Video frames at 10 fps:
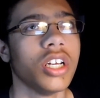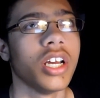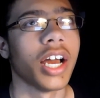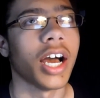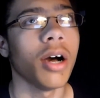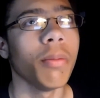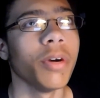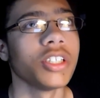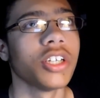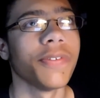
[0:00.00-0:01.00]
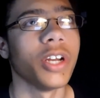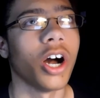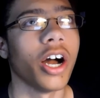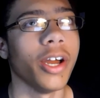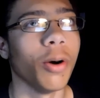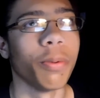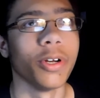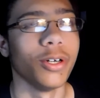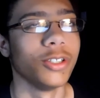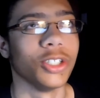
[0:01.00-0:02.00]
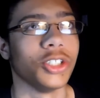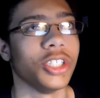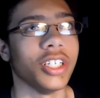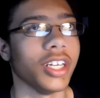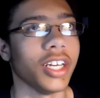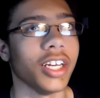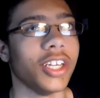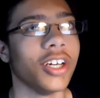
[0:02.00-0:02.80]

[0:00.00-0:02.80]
How much of an eye opener does she need?